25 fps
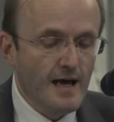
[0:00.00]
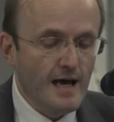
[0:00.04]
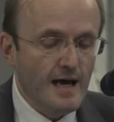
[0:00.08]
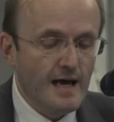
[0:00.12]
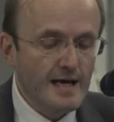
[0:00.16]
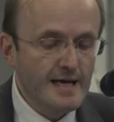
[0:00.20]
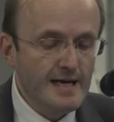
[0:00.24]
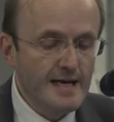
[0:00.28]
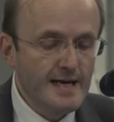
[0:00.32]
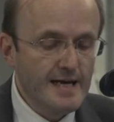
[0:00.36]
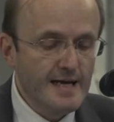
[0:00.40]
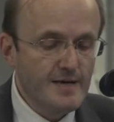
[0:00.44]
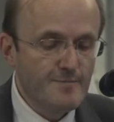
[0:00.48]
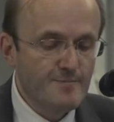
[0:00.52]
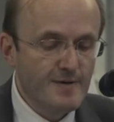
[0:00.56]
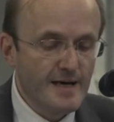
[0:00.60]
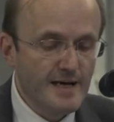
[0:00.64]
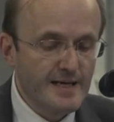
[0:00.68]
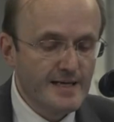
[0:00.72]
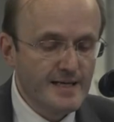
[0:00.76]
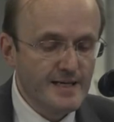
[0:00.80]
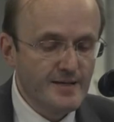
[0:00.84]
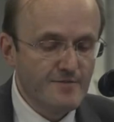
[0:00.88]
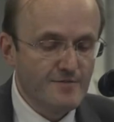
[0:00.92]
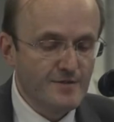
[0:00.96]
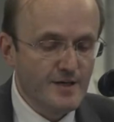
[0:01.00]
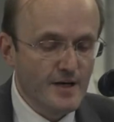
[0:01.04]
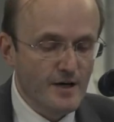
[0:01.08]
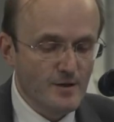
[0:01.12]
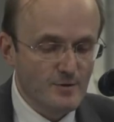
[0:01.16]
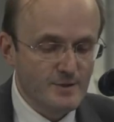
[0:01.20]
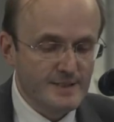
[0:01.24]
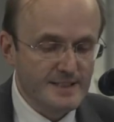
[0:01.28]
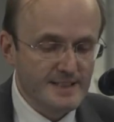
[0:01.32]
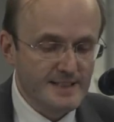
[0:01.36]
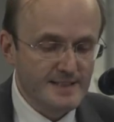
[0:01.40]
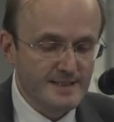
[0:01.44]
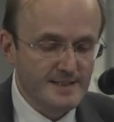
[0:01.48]
I hereby give
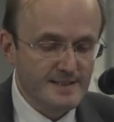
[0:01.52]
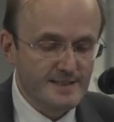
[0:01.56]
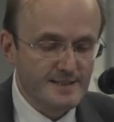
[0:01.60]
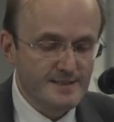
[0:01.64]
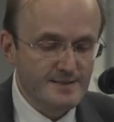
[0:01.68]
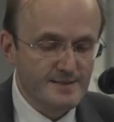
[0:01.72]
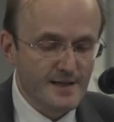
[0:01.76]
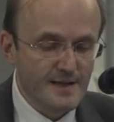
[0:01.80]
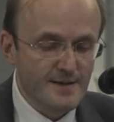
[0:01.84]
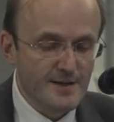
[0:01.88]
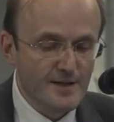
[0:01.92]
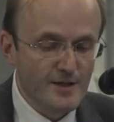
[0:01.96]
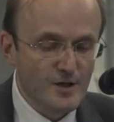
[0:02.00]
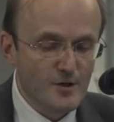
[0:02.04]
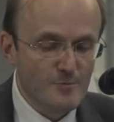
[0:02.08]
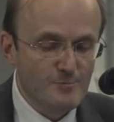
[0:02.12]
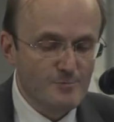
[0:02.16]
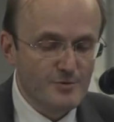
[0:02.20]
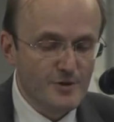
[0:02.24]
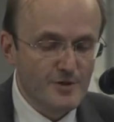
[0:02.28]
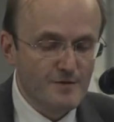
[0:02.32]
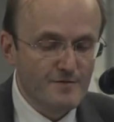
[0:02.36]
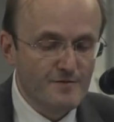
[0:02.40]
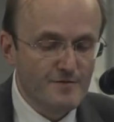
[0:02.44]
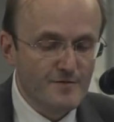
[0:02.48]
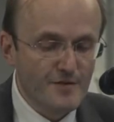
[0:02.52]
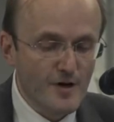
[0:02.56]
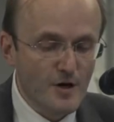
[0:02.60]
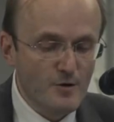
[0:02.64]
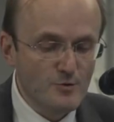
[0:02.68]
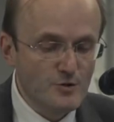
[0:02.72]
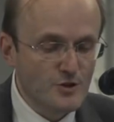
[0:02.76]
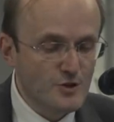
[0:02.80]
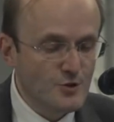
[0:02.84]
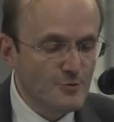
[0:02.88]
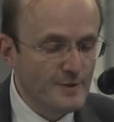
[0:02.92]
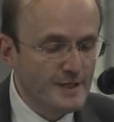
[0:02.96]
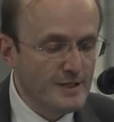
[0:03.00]
notice that the number of
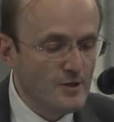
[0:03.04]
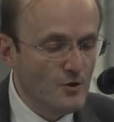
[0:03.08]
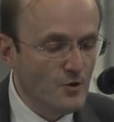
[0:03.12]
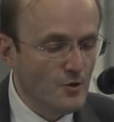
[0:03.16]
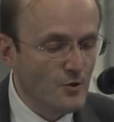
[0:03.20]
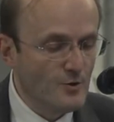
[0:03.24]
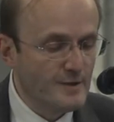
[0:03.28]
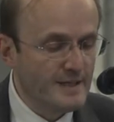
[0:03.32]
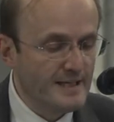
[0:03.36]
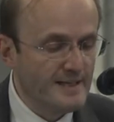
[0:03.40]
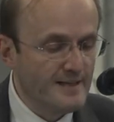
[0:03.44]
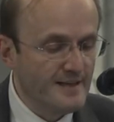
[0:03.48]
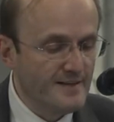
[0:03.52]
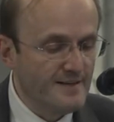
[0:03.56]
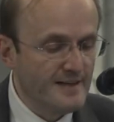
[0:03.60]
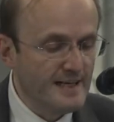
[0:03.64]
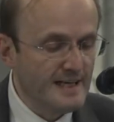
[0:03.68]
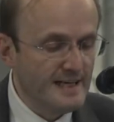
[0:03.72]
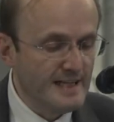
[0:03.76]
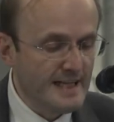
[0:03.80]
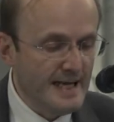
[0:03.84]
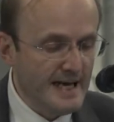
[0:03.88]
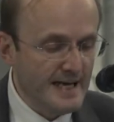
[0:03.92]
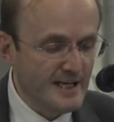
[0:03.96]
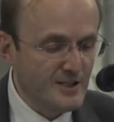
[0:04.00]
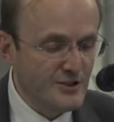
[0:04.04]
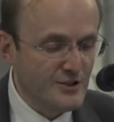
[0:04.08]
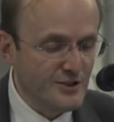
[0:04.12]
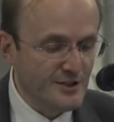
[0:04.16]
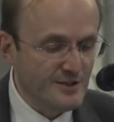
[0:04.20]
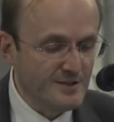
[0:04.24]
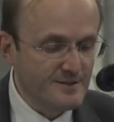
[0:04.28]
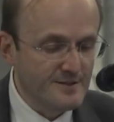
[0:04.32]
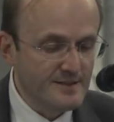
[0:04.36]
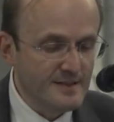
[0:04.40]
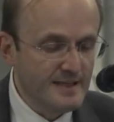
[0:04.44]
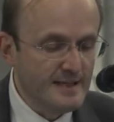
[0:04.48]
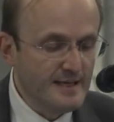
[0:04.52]
votes recorded at the
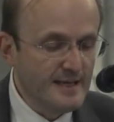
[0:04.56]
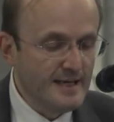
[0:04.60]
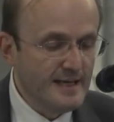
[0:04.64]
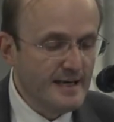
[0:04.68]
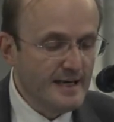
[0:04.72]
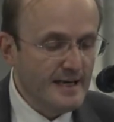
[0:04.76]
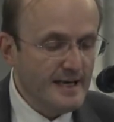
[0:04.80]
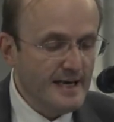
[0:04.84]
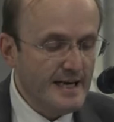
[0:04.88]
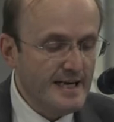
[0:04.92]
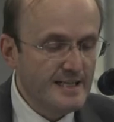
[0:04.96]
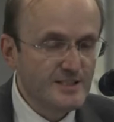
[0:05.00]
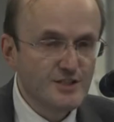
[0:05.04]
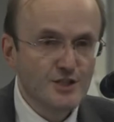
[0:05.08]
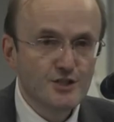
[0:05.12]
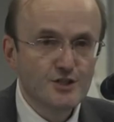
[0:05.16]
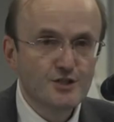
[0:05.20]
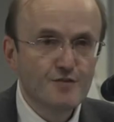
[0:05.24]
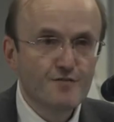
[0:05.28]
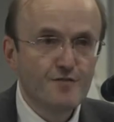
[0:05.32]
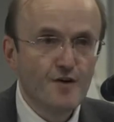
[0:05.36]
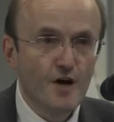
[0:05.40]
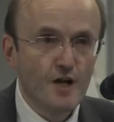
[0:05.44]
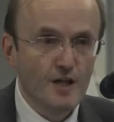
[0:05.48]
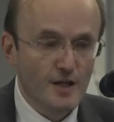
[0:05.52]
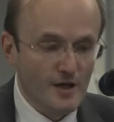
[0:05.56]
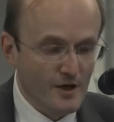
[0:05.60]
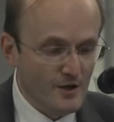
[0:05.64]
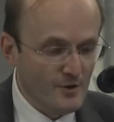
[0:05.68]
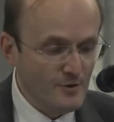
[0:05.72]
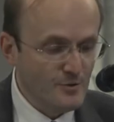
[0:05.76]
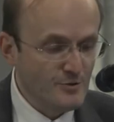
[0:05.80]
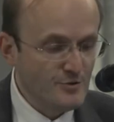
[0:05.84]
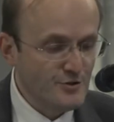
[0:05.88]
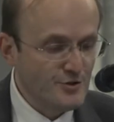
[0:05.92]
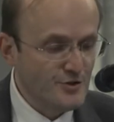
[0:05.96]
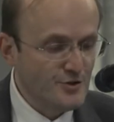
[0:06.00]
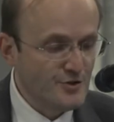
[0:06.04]
election is as
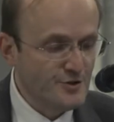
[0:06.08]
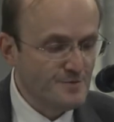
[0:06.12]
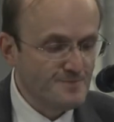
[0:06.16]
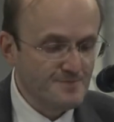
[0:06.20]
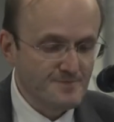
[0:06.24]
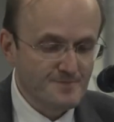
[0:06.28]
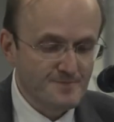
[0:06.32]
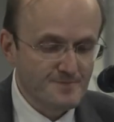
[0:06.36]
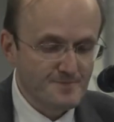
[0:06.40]
follows.